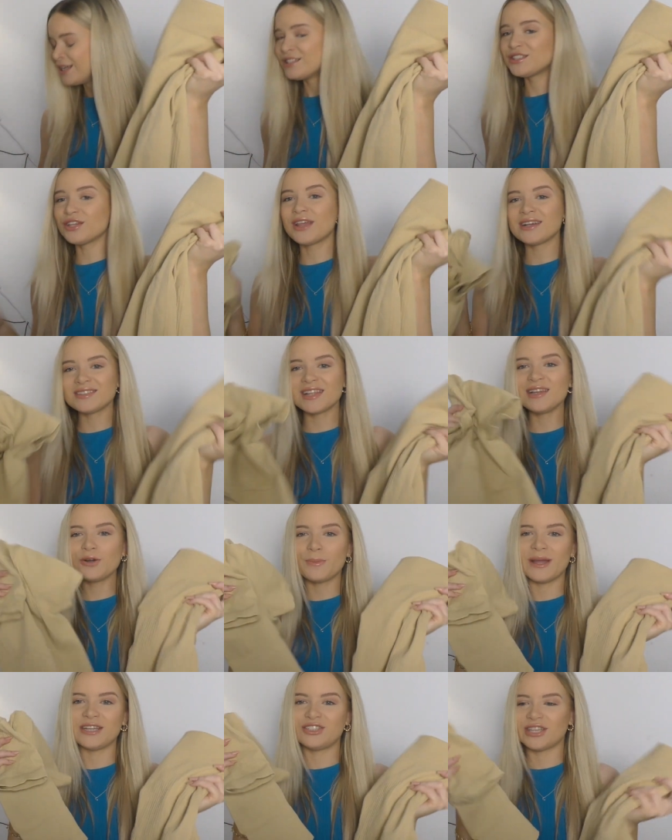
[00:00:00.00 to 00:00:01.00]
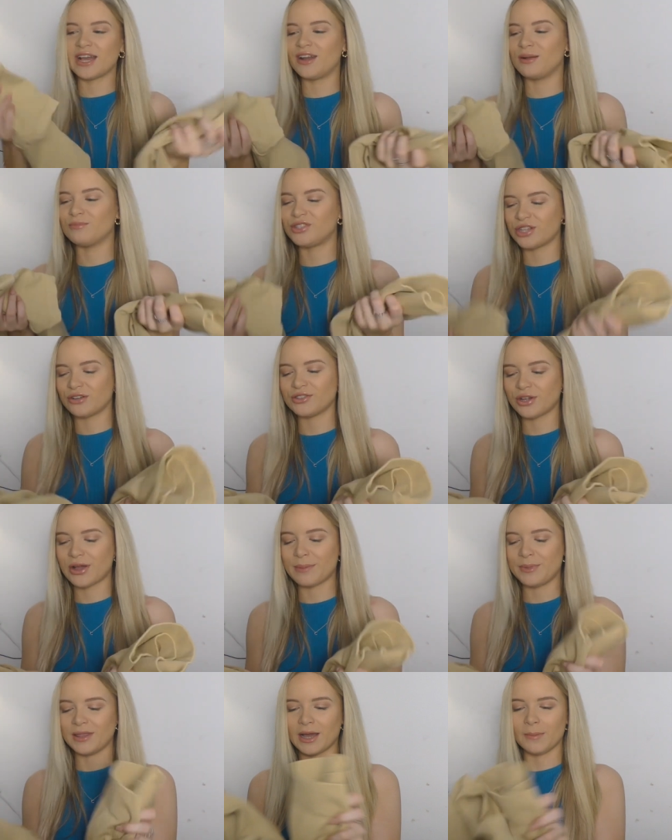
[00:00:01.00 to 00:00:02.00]
So that's the little beige set, and I'm so, so
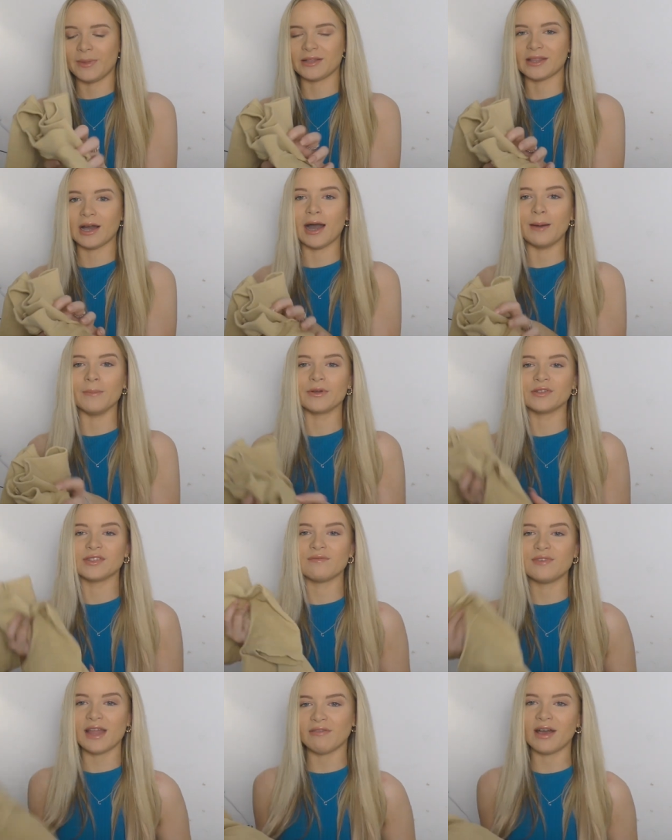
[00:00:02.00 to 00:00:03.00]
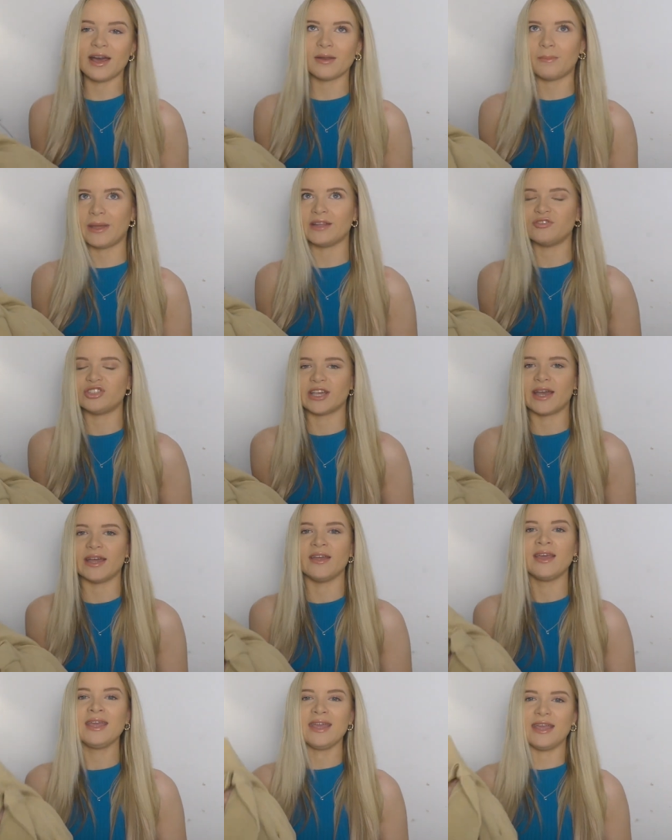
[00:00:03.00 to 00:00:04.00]
happy that I picked that up because I've never had a beige
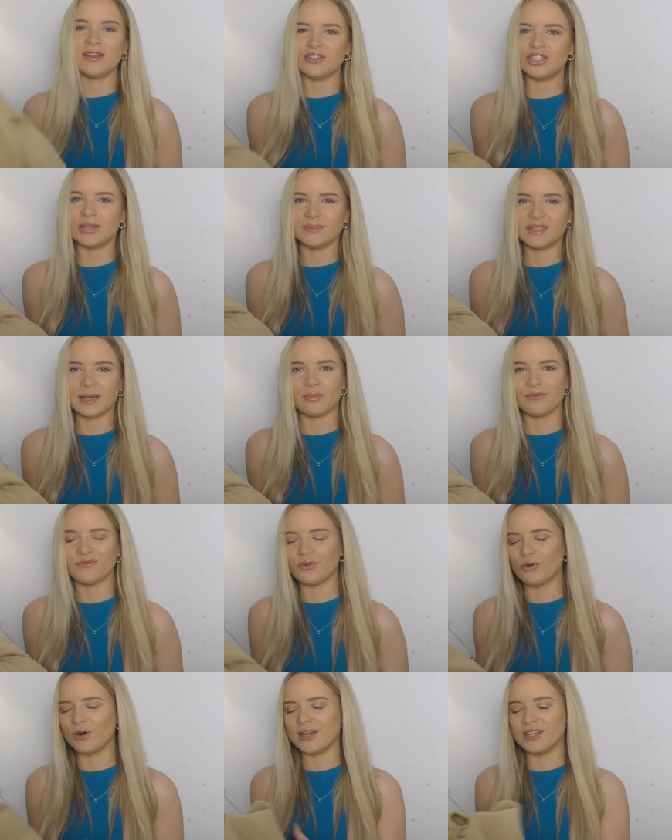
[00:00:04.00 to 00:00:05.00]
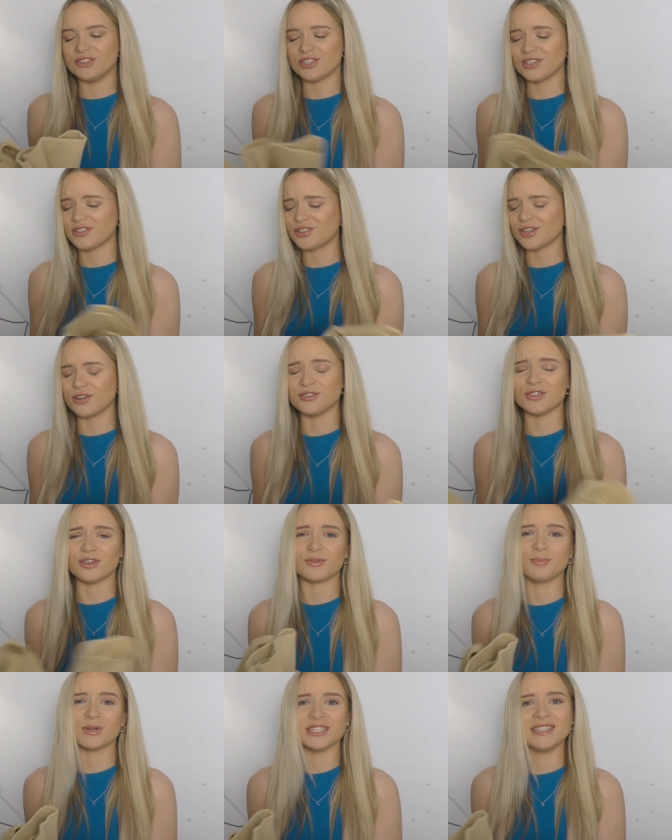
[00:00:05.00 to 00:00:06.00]
set in a gym set before, and it's just so,
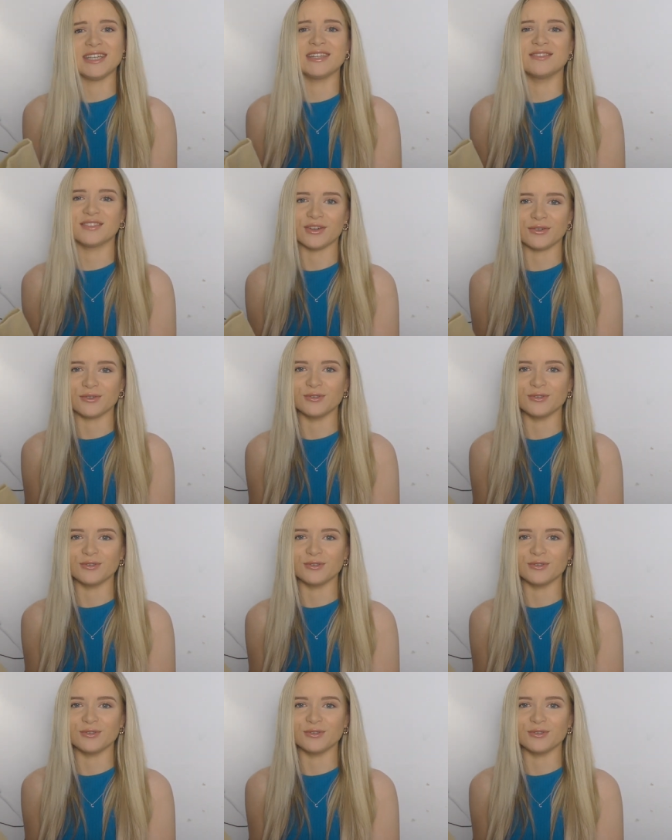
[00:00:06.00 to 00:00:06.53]
so pretty and so